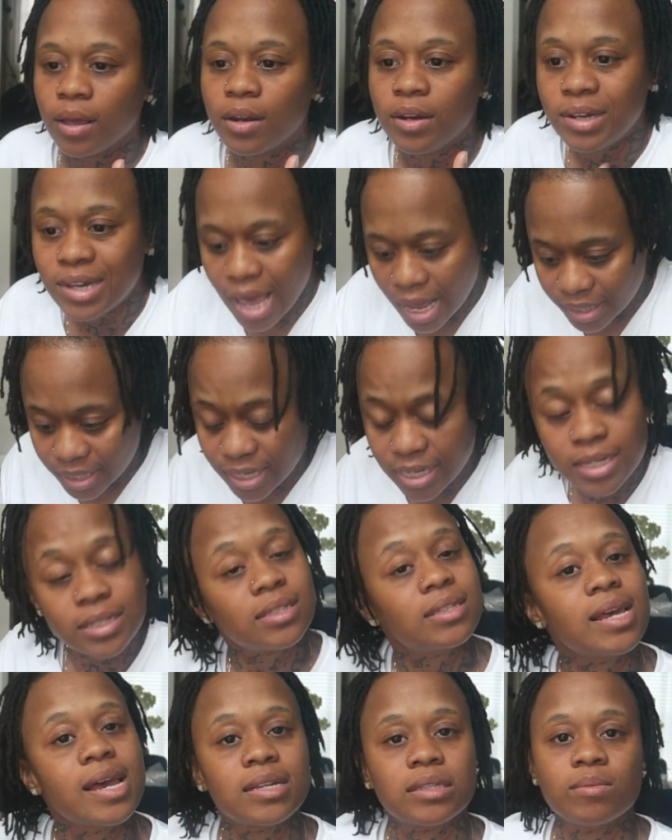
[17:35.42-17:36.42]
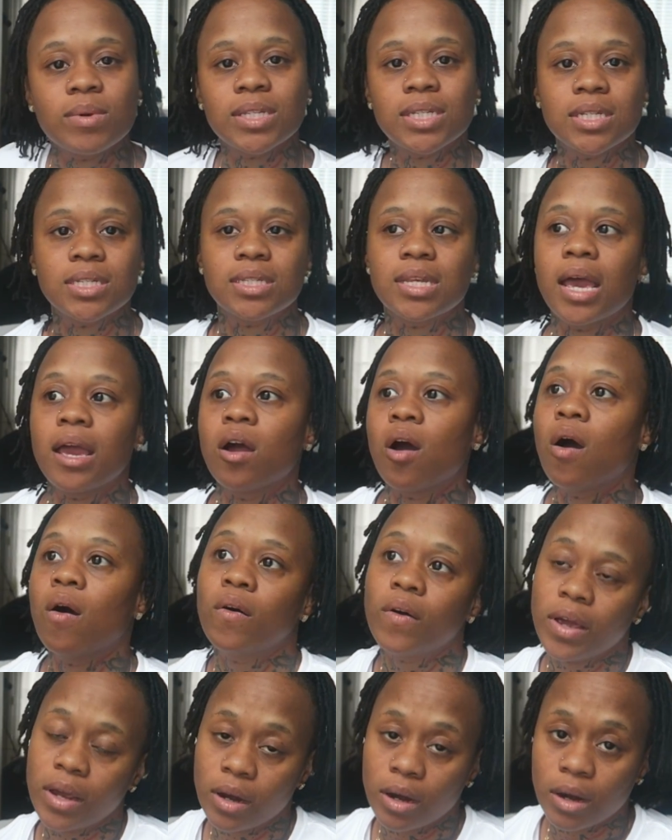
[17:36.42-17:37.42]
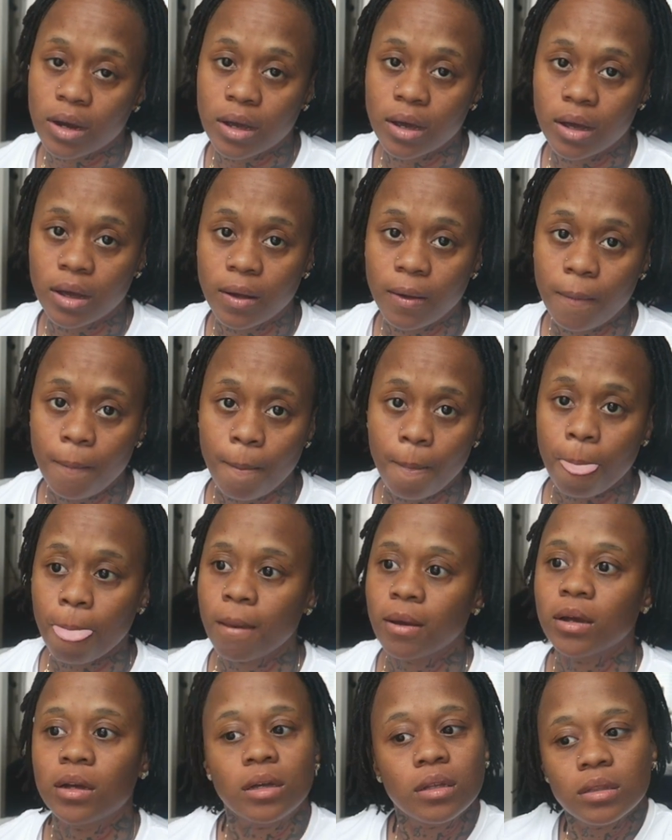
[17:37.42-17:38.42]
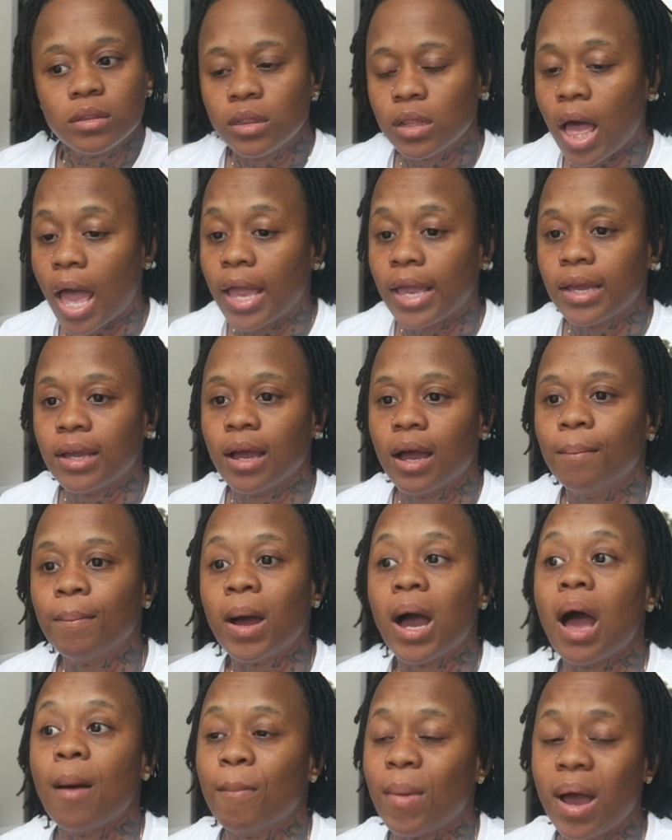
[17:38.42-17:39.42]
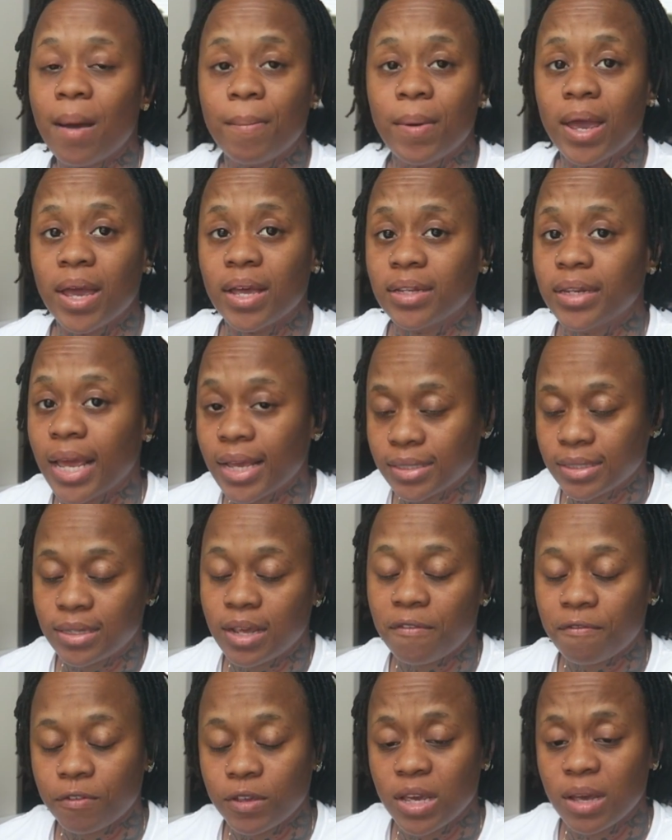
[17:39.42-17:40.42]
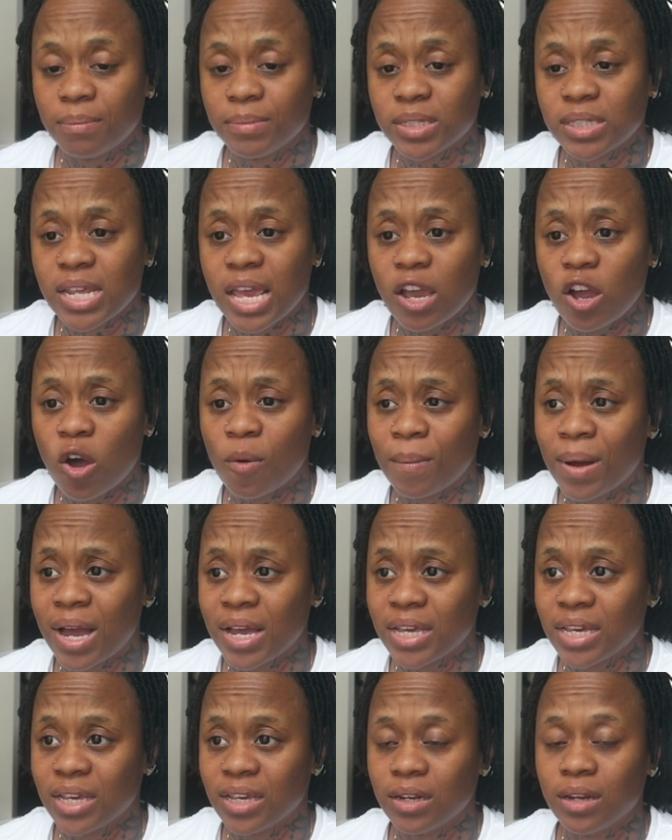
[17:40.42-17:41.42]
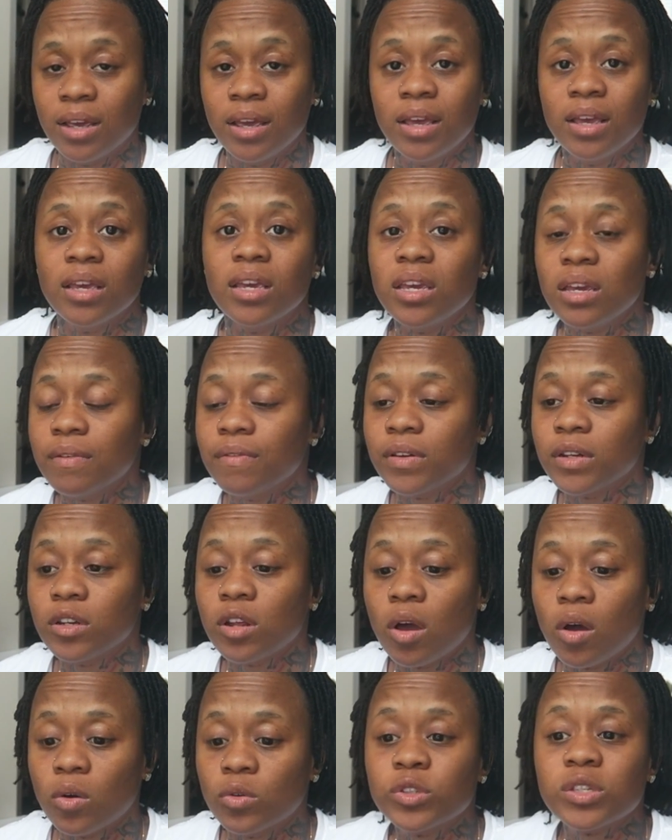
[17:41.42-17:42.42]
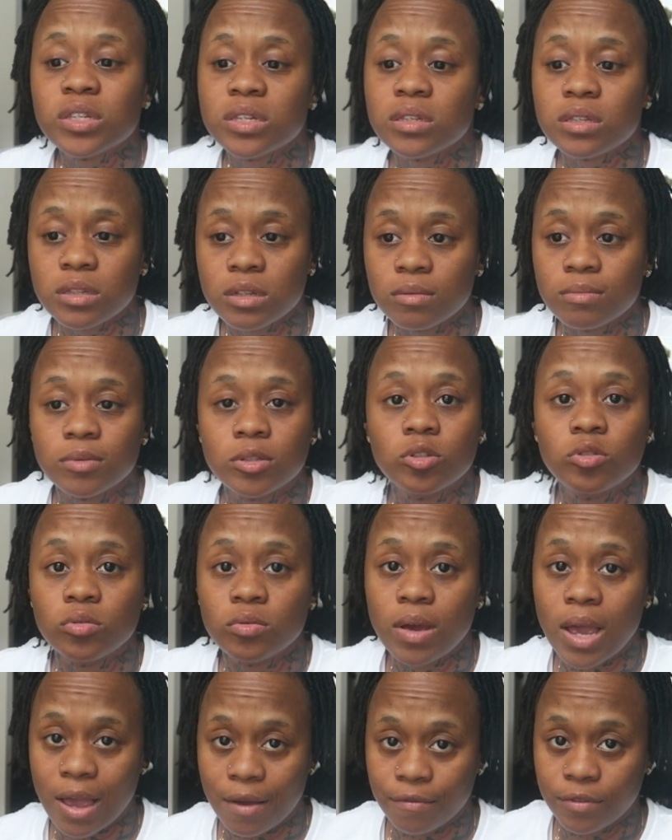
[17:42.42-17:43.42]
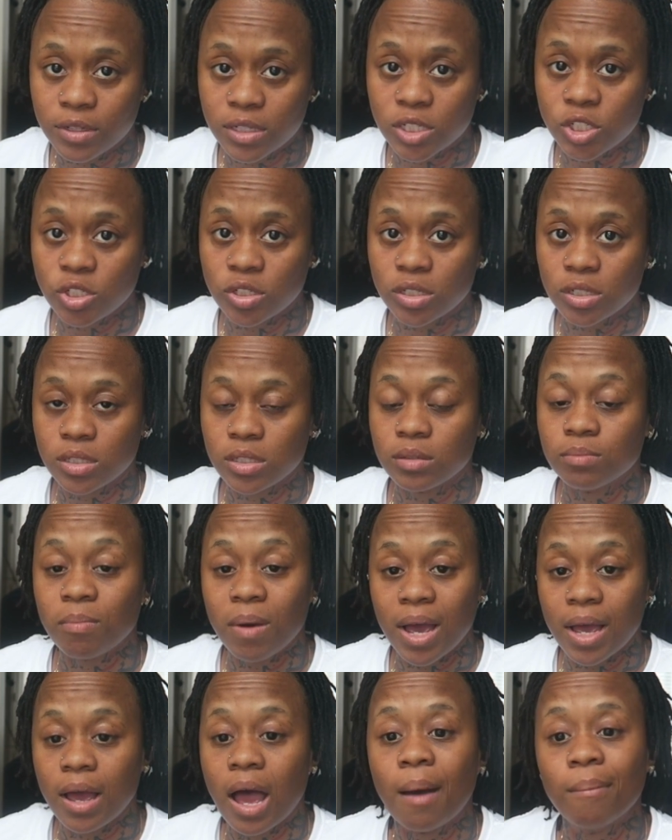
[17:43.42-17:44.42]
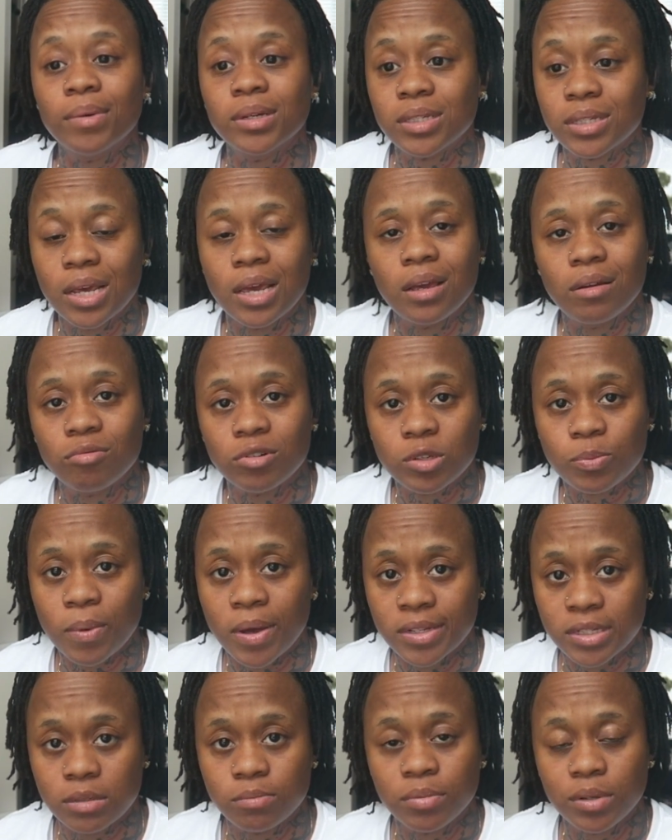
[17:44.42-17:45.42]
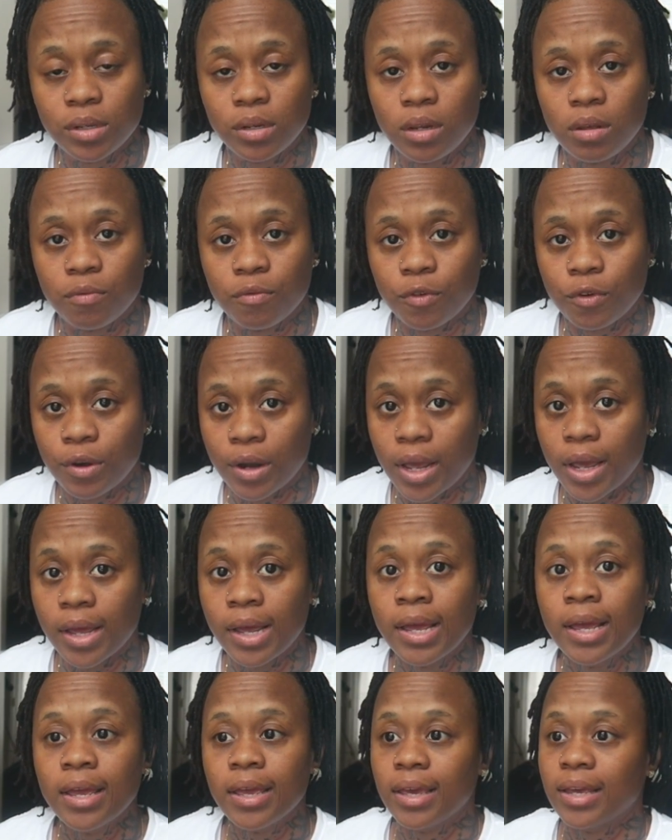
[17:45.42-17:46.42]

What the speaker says: none of these text messages say, oh, Erica, like, my bad, that's definitely a mistake on my end. Even though systems do have glitches, I'm gonna take responsibility for that.